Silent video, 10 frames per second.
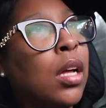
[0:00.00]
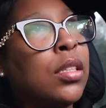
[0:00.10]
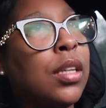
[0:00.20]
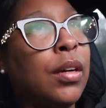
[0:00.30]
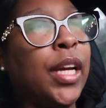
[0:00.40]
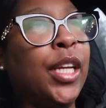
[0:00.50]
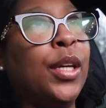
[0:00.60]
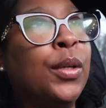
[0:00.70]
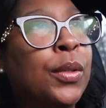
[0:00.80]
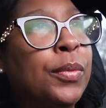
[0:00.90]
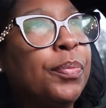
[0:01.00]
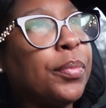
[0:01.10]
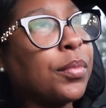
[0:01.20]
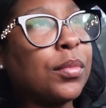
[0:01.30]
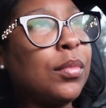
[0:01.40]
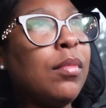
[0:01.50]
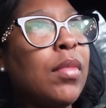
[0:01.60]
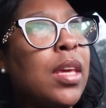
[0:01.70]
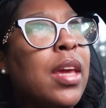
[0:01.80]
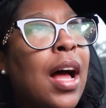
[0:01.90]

So anywho, yeah,